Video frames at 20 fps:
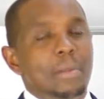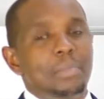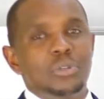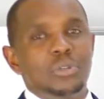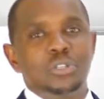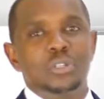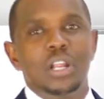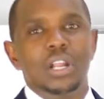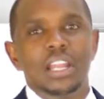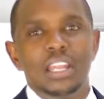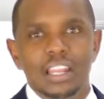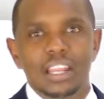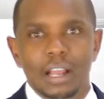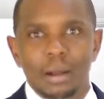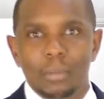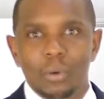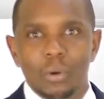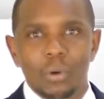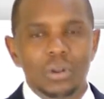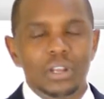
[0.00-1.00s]
training,
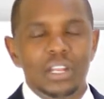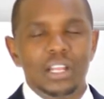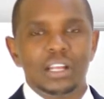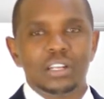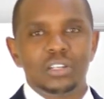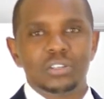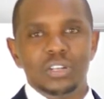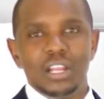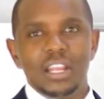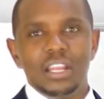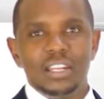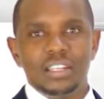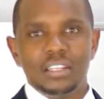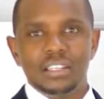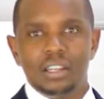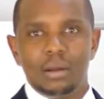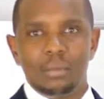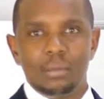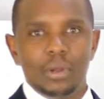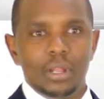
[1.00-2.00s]
I'm holding a training
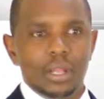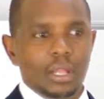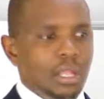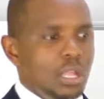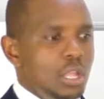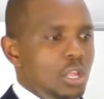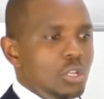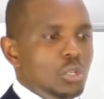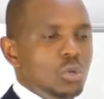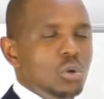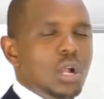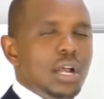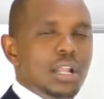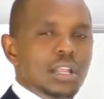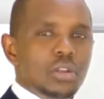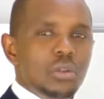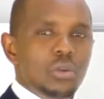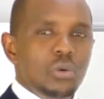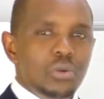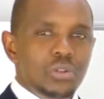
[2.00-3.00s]
somewhere. You can
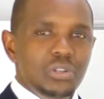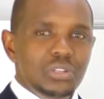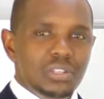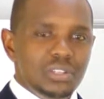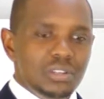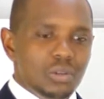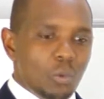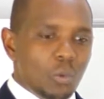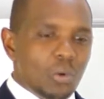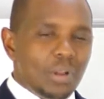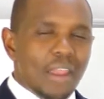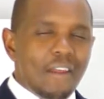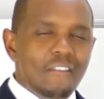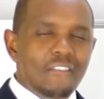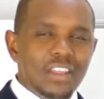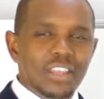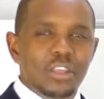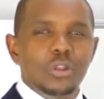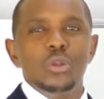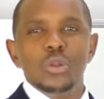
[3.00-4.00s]
use whatever
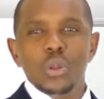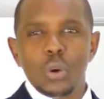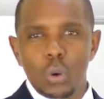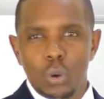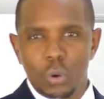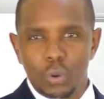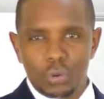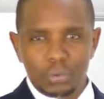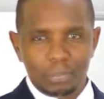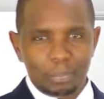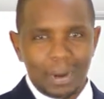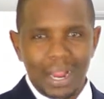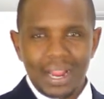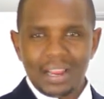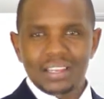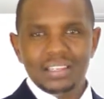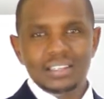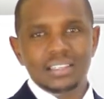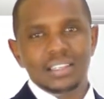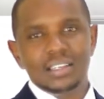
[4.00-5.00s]
you know,
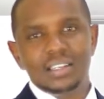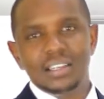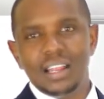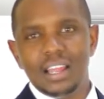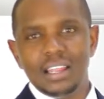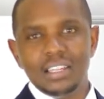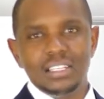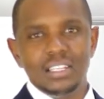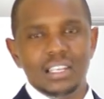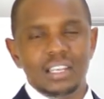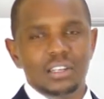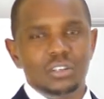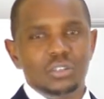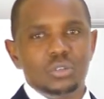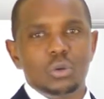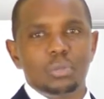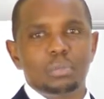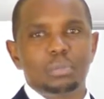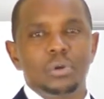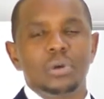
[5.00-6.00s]
package it nicely to
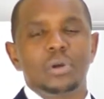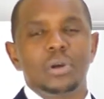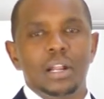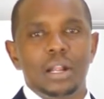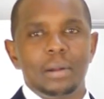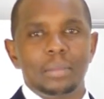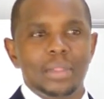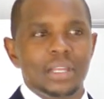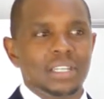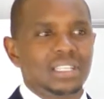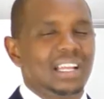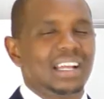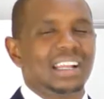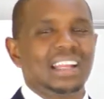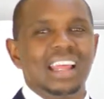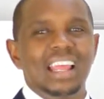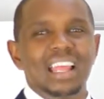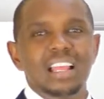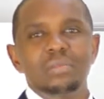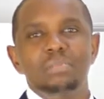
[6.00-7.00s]
a program that can
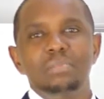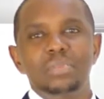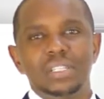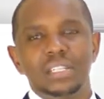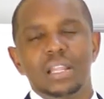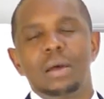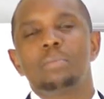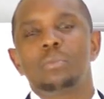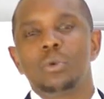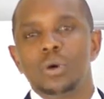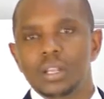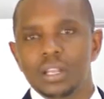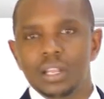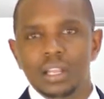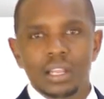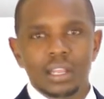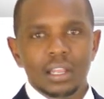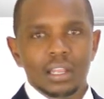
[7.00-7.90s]
help someone,